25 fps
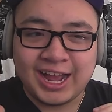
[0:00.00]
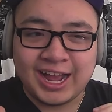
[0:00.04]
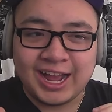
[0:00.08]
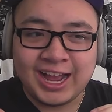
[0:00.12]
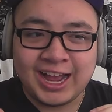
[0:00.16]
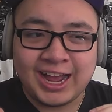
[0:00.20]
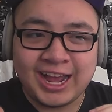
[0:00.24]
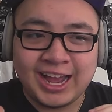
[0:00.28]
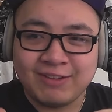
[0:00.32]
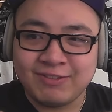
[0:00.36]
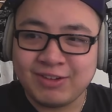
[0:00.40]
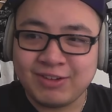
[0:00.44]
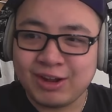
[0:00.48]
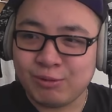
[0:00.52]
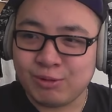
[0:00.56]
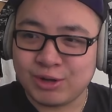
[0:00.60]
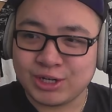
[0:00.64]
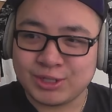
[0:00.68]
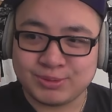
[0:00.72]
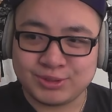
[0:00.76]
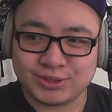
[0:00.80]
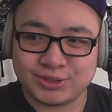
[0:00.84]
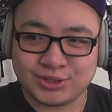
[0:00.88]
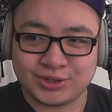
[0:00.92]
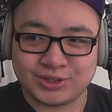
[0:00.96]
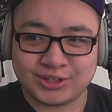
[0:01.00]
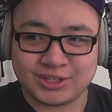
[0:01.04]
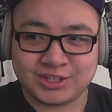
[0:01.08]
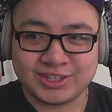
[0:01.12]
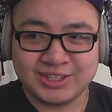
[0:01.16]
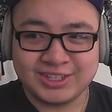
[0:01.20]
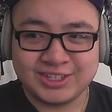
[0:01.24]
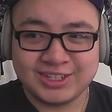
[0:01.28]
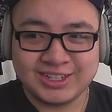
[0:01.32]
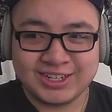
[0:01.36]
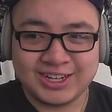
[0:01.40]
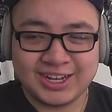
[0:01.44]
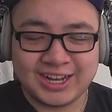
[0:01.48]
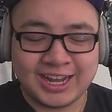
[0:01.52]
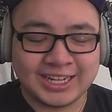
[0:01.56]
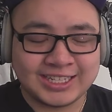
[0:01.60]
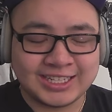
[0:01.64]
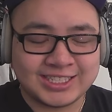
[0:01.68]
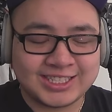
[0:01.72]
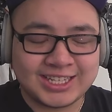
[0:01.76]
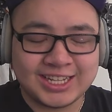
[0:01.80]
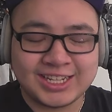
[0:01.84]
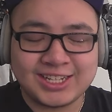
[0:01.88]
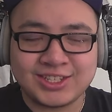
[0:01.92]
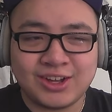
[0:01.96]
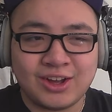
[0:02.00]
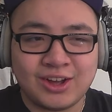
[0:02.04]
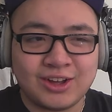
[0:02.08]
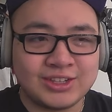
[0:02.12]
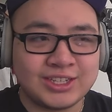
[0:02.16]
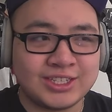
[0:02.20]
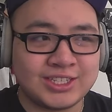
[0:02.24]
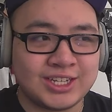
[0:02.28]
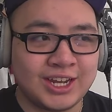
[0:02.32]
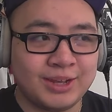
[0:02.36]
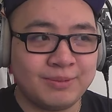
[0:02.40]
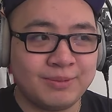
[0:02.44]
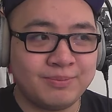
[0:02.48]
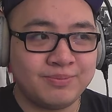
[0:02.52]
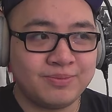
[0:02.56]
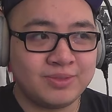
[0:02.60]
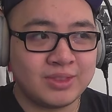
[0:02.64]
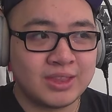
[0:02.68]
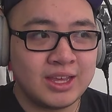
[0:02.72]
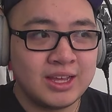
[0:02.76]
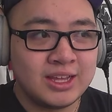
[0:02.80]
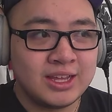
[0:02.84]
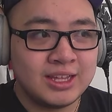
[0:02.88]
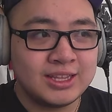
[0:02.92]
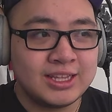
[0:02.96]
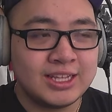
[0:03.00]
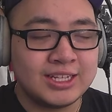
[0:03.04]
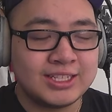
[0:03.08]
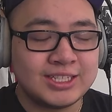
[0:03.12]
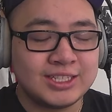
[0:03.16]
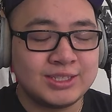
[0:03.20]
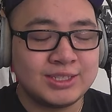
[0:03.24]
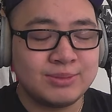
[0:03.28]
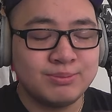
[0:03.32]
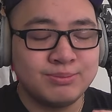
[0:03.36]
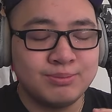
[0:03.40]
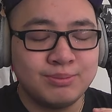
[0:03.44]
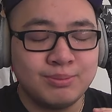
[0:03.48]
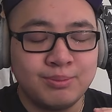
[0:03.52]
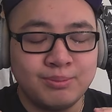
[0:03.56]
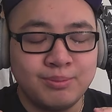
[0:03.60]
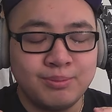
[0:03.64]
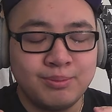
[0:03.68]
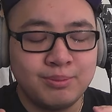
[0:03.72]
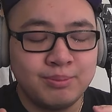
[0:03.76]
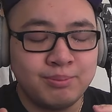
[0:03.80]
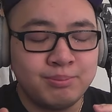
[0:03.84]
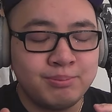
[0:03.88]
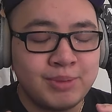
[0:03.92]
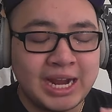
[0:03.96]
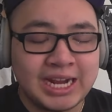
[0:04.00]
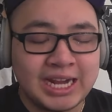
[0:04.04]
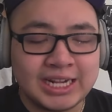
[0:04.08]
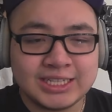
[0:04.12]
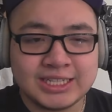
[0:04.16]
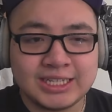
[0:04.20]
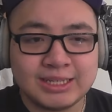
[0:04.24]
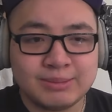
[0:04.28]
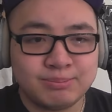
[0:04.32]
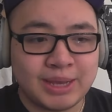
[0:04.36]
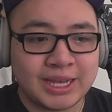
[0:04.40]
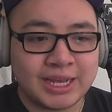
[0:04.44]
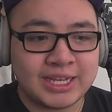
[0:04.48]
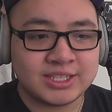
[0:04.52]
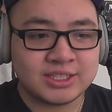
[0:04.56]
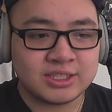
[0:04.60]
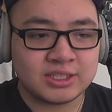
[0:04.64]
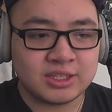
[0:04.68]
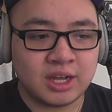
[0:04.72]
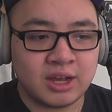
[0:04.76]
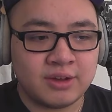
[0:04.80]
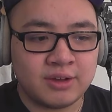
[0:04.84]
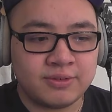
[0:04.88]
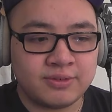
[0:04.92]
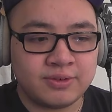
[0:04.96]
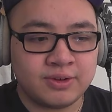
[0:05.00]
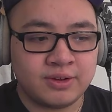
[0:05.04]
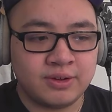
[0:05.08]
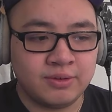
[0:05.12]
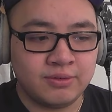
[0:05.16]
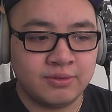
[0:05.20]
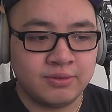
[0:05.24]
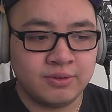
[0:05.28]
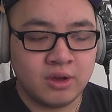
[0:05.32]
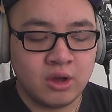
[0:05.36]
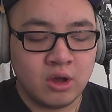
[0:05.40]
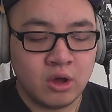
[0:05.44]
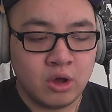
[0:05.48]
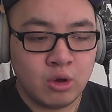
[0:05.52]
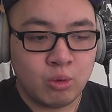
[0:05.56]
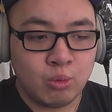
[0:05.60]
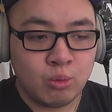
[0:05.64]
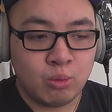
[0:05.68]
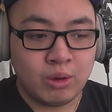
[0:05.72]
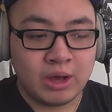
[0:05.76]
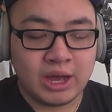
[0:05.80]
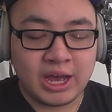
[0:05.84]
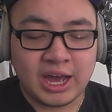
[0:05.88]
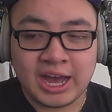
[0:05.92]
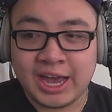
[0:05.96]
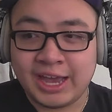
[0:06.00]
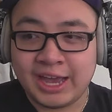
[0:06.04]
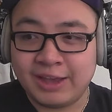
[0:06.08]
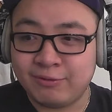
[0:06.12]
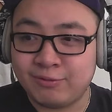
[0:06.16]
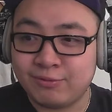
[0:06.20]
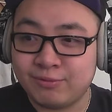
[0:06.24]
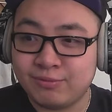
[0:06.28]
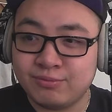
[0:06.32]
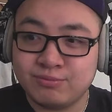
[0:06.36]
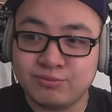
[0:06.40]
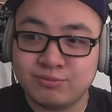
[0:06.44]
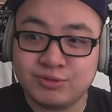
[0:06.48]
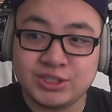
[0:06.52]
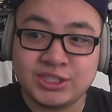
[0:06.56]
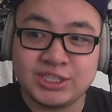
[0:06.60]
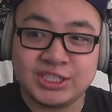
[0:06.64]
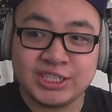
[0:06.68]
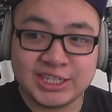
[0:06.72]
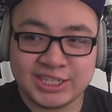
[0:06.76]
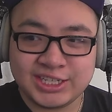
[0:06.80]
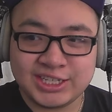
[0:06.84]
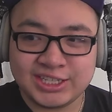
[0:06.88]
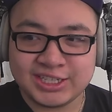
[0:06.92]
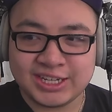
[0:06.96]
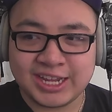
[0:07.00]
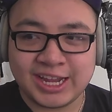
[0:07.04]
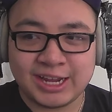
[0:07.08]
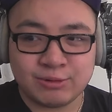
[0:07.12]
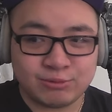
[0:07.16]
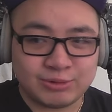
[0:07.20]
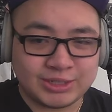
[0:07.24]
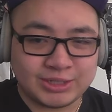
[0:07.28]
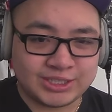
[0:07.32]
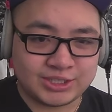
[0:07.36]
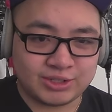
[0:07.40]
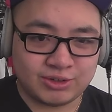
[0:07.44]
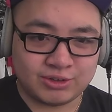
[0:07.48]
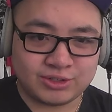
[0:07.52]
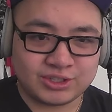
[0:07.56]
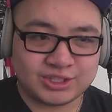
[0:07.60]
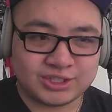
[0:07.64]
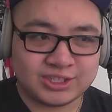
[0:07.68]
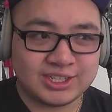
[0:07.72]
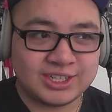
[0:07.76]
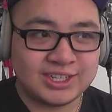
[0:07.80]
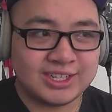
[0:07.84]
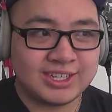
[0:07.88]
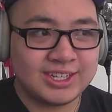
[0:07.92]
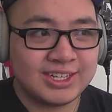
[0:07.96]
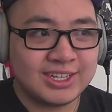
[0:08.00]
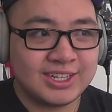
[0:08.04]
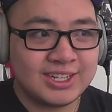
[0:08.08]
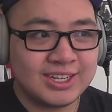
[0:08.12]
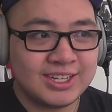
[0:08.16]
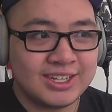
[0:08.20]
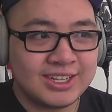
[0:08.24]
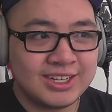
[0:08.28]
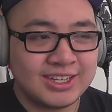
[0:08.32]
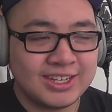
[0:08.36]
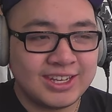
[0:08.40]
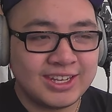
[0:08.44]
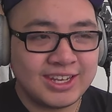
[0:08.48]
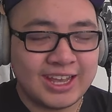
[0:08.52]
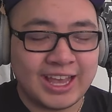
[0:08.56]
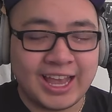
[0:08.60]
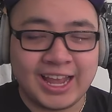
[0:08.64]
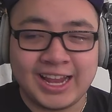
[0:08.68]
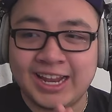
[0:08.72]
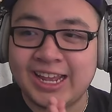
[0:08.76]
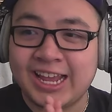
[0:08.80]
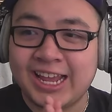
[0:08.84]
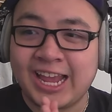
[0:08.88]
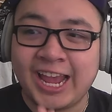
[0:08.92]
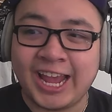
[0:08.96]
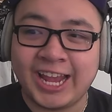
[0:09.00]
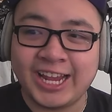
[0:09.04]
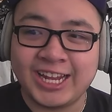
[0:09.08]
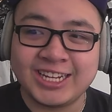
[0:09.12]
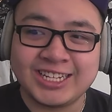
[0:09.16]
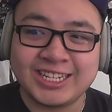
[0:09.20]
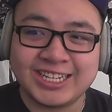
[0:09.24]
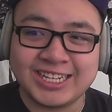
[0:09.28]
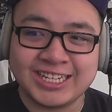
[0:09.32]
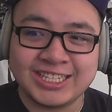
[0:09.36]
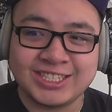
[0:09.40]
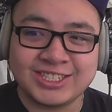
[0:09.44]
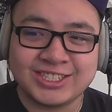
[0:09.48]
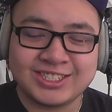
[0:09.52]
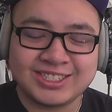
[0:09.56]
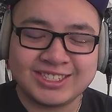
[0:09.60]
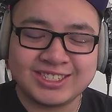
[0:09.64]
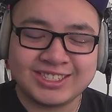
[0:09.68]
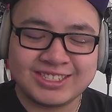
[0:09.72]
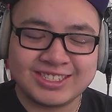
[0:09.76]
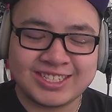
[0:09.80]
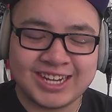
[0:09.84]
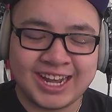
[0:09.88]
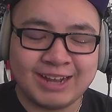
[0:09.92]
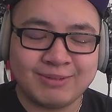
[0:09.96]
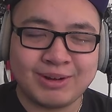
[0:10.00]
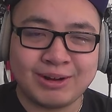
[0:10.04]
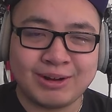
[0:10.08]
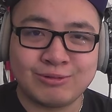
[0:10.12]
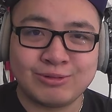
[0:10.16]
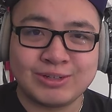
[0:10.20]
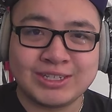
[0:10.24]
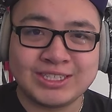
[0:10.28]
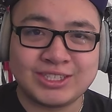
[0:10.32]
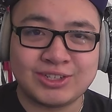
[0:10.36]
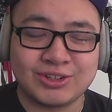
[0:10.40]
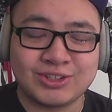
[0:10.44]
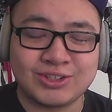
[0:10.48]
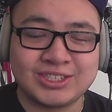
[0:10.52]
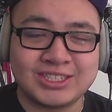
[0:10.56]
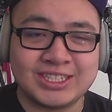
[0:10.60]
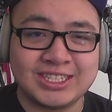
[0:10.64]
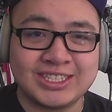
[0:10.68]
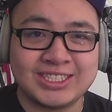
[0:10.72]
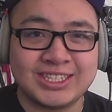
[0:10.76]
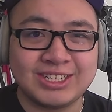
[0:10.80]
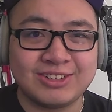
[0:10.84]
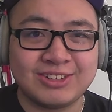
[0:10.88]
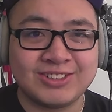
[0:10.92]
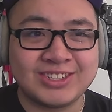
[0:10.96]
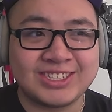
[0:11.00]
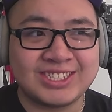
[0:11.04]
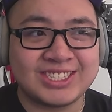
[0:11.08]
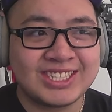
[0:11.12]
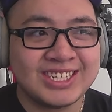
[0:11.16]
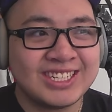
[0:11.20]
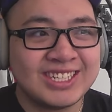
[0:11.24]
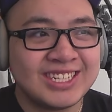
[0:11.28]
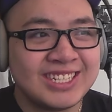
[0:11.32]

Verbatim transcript: I have not watched Berserk. I say this all the time. This is mainly based off of what I've seen and researched. And I hate each time I research this series.